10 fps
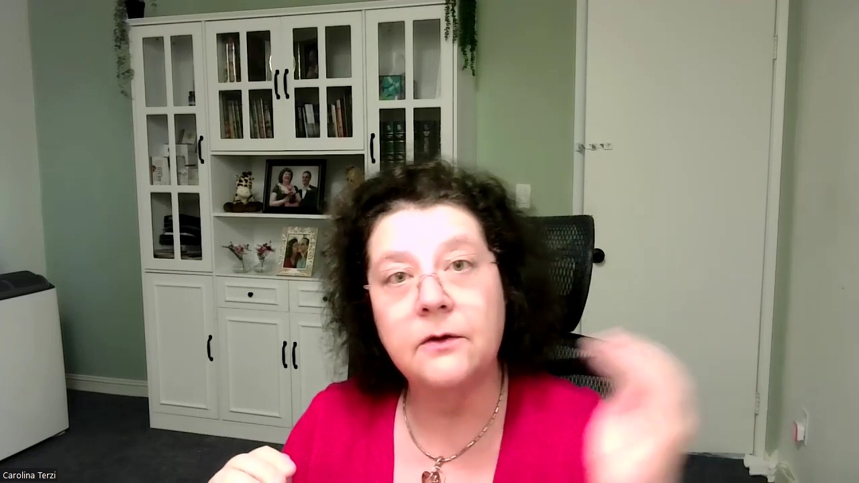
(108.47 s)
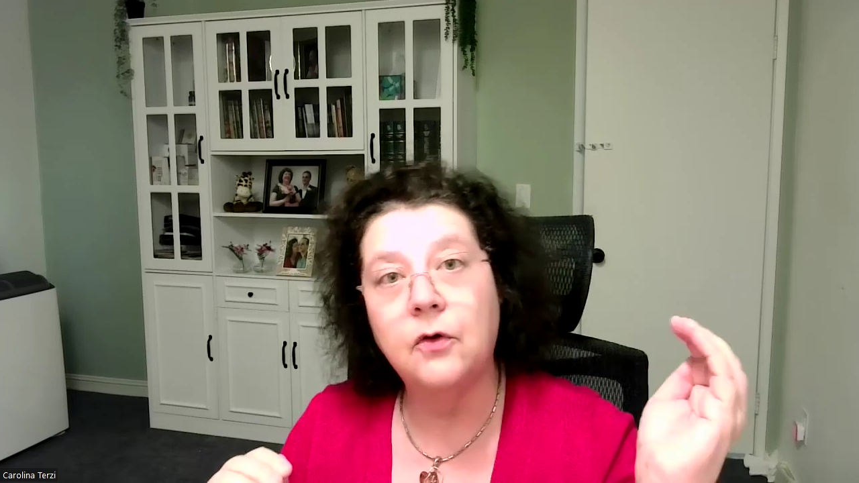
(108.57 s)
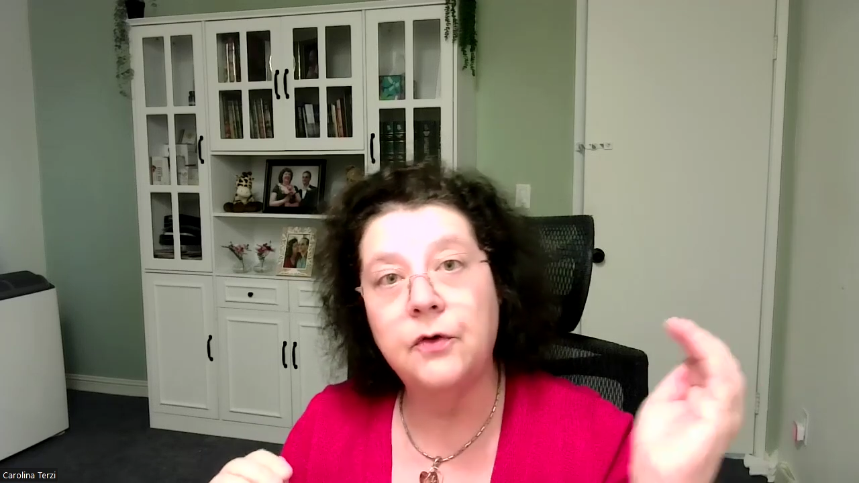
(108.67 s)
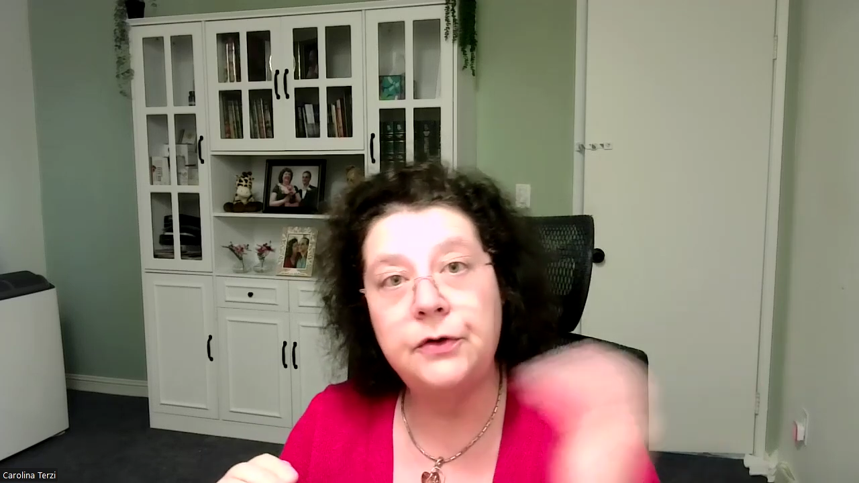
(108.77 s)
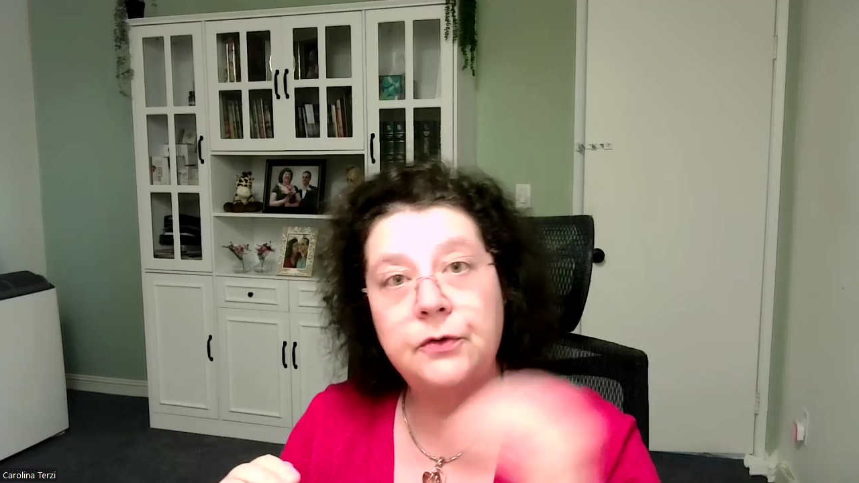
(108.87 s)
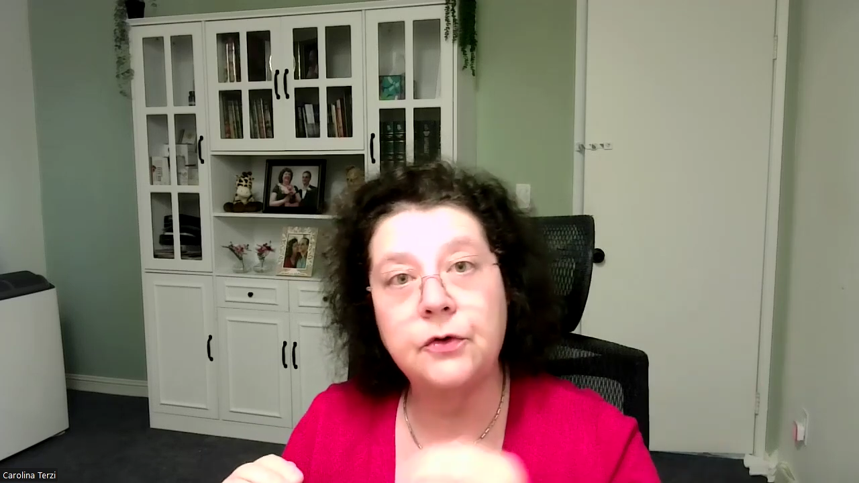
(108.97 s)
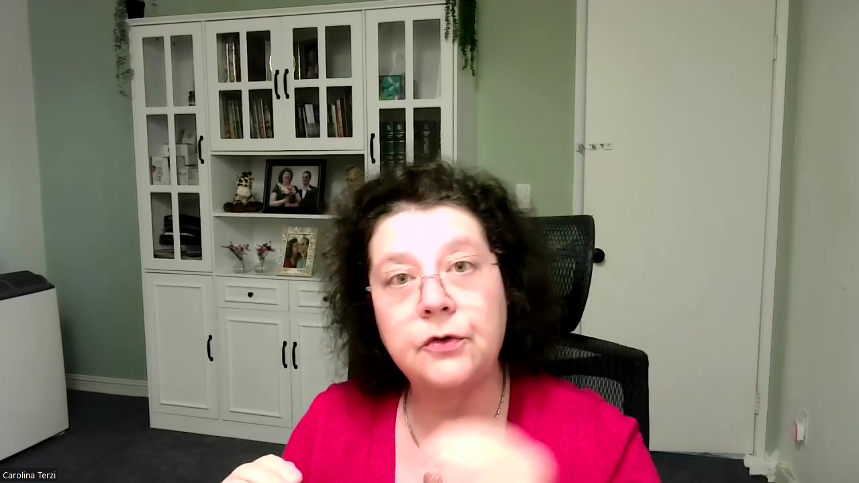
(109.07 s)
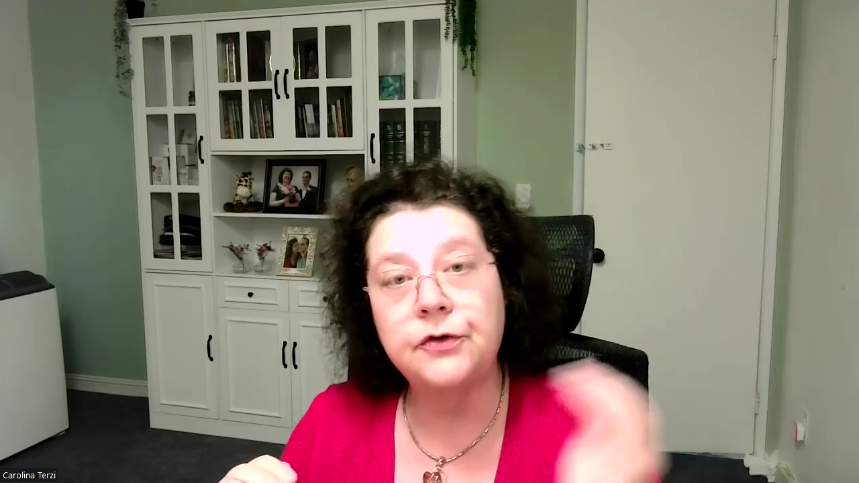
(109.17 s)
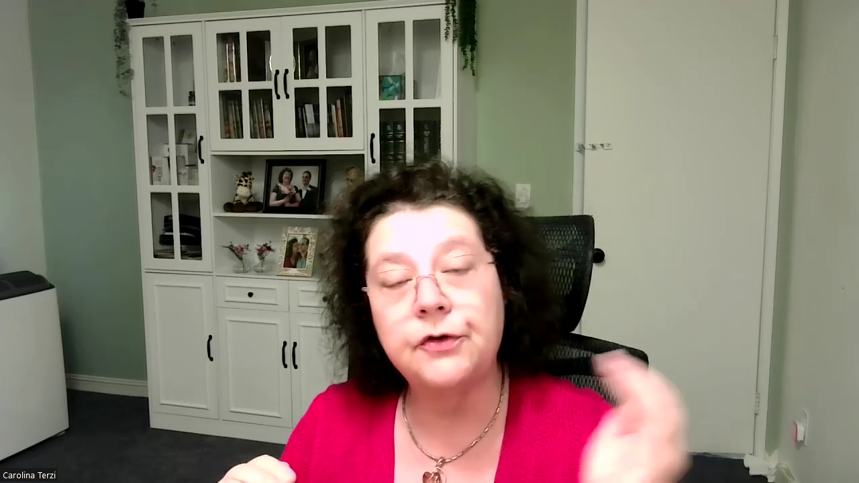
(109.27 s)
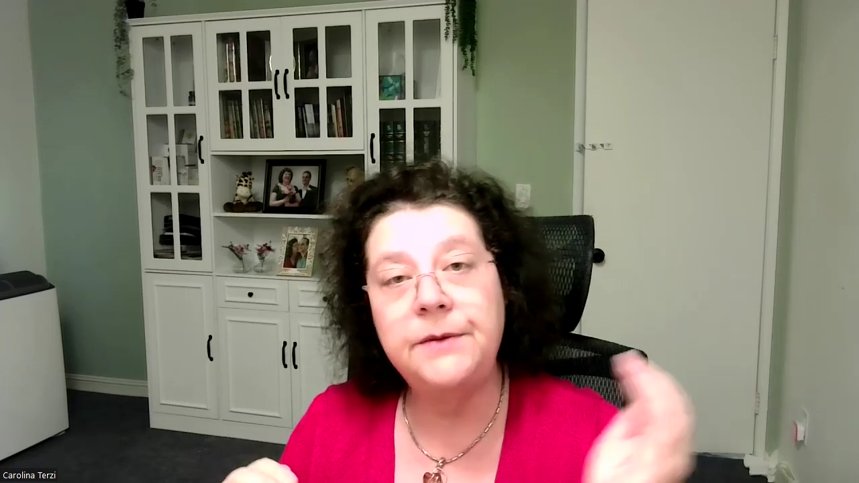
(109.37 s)
going to
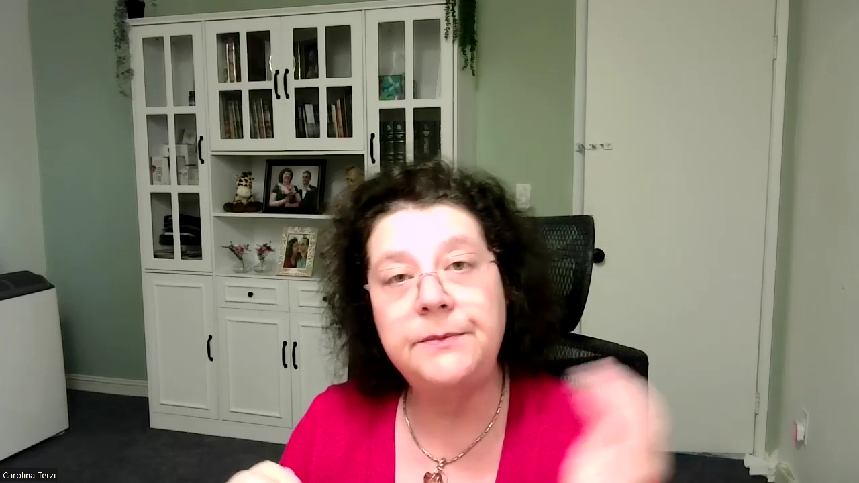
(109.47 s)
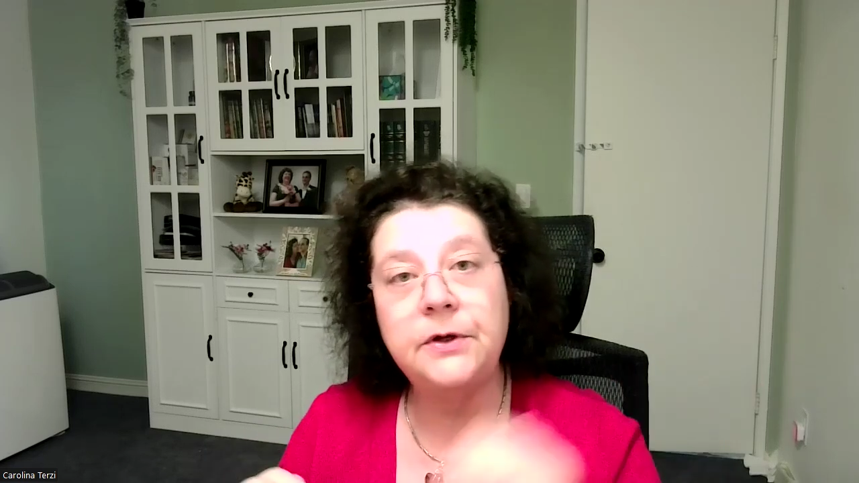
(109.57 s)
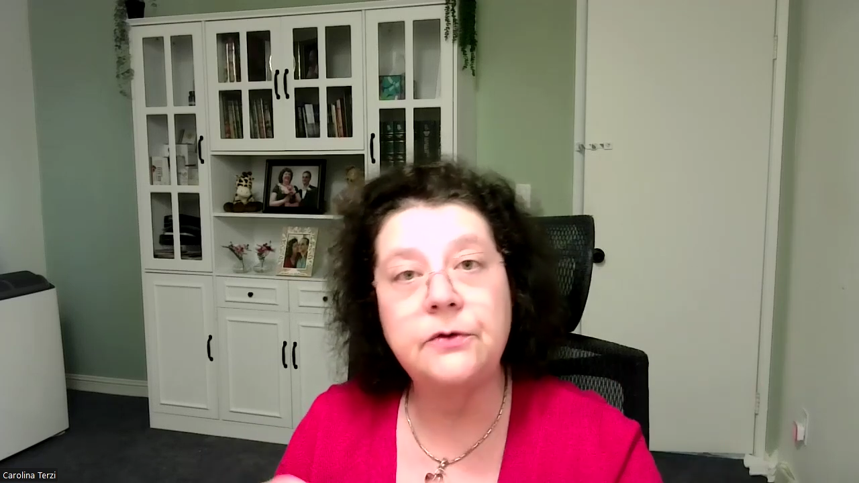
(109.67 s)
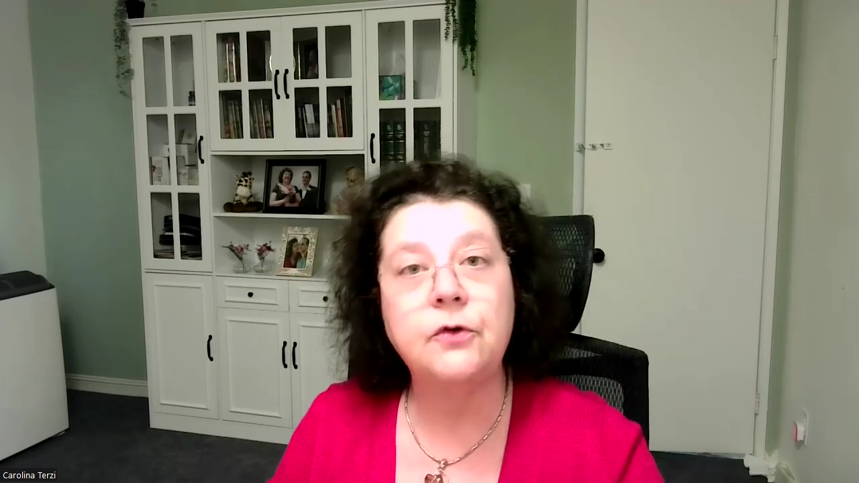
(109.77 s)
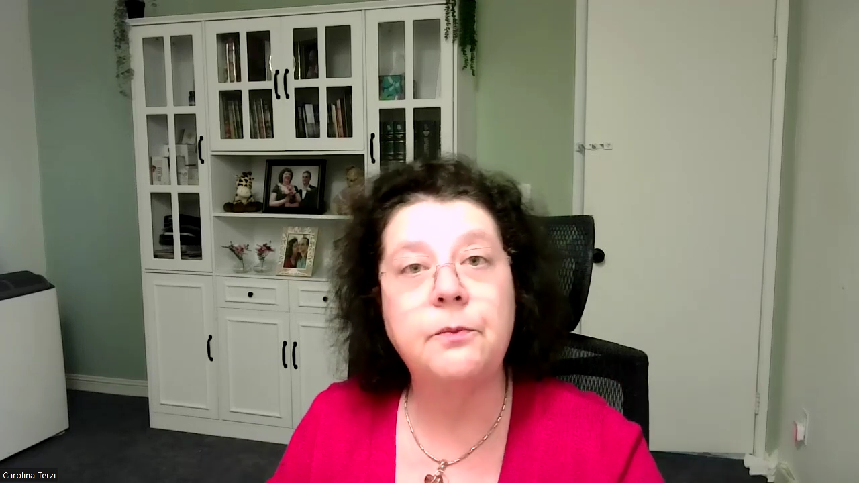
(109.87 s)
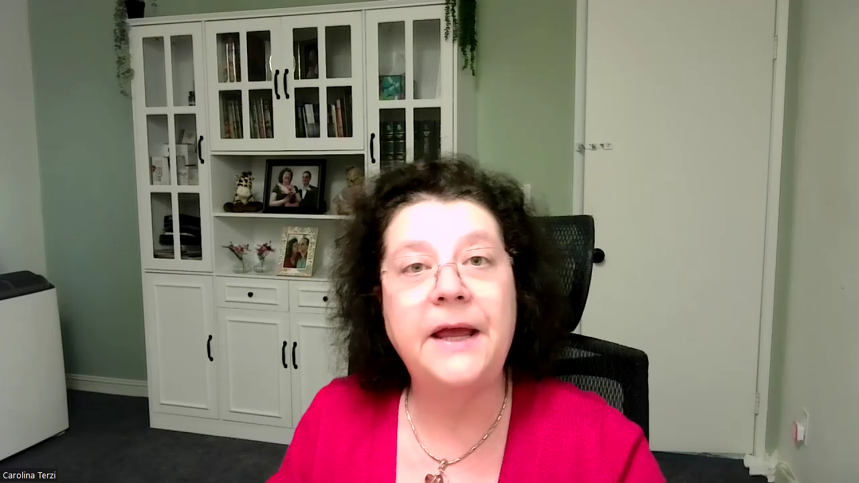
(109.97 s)
contribute to